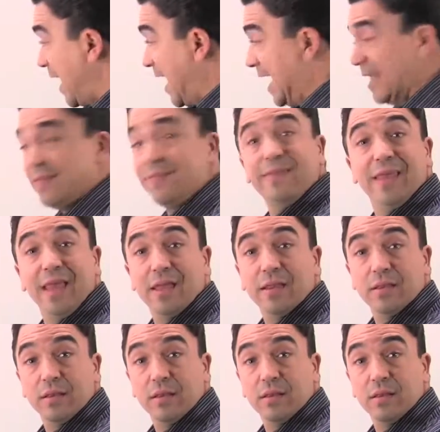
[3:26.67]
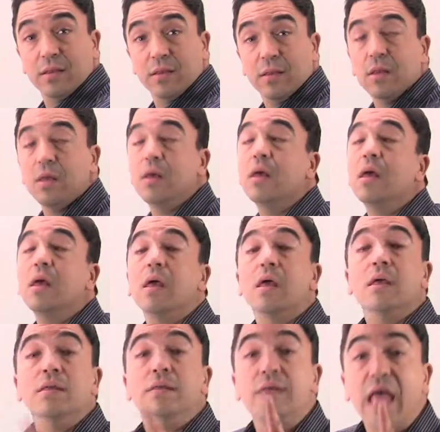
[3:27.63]
18
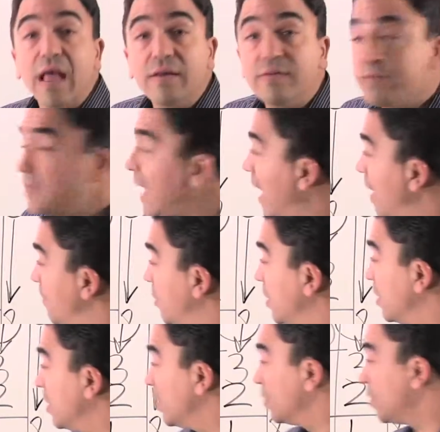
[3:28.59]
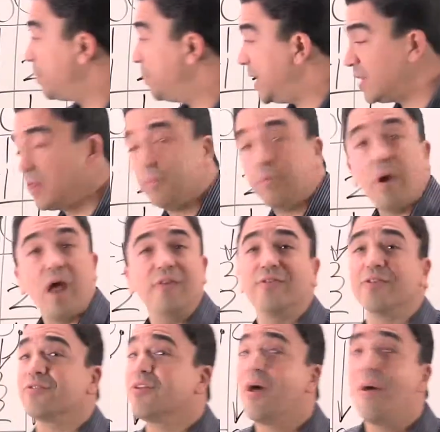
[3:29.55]
Next step, repeat the
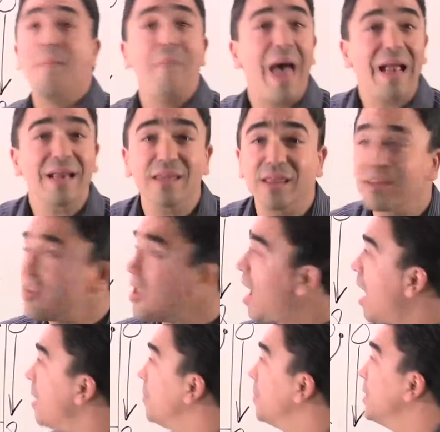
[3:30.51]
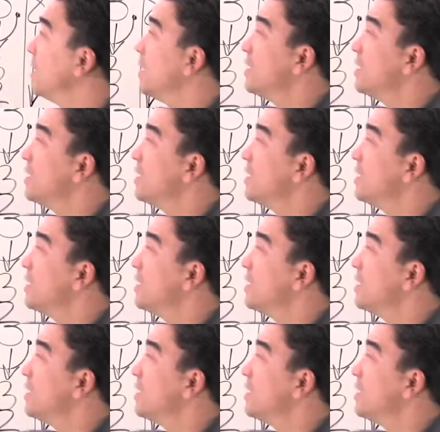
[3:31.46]
process. Back to the top.